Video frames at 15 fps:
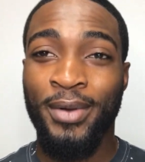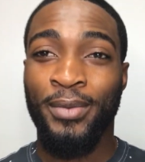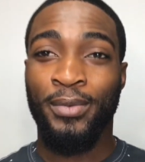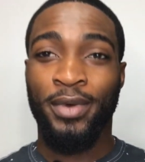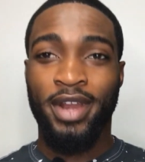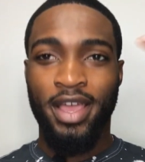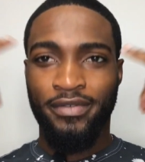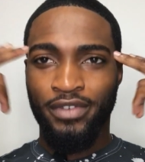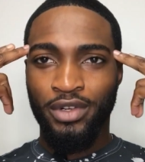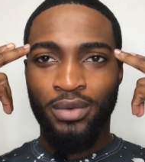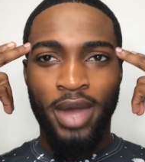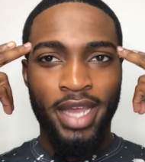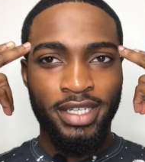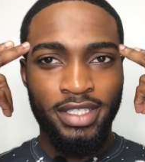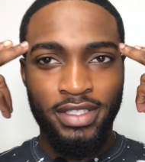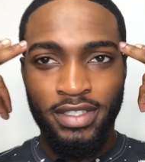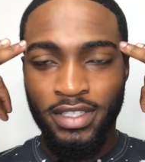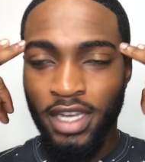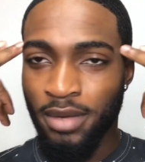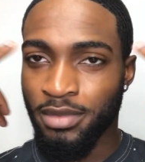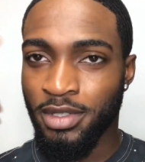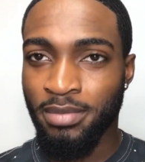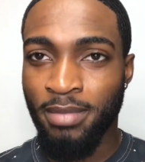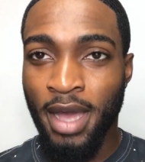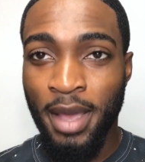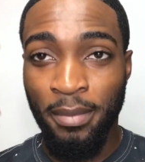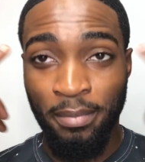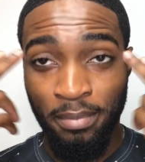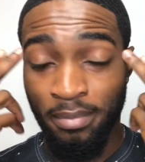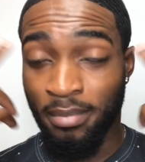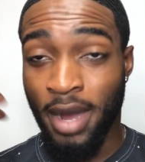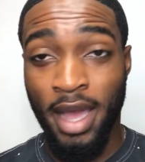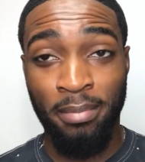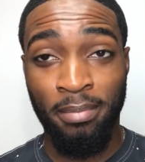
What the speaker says: Whatever new ideas come to my